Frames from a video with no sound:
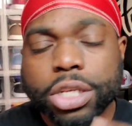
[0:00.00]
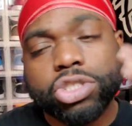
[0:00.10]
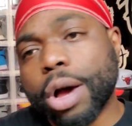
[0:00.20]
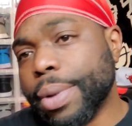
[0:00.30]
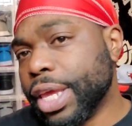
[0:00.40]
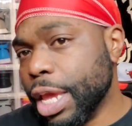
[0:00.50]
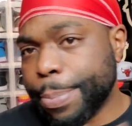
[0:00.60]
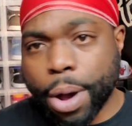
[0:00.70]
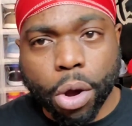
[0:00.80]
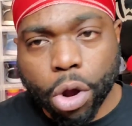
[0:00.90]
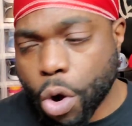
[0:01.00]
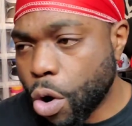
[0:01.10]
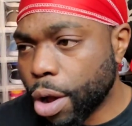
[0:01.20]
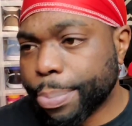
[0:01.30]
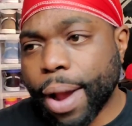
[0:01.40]
So I'm gonna keep on
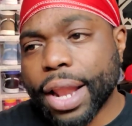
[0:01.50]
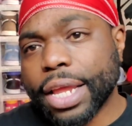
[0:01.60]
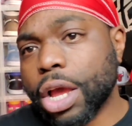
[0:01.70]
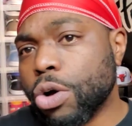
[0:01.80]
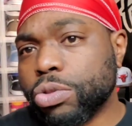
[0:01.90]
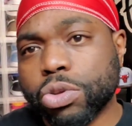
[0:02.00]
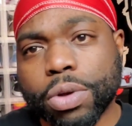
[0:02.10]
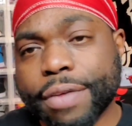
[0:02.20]
going. Probably go through,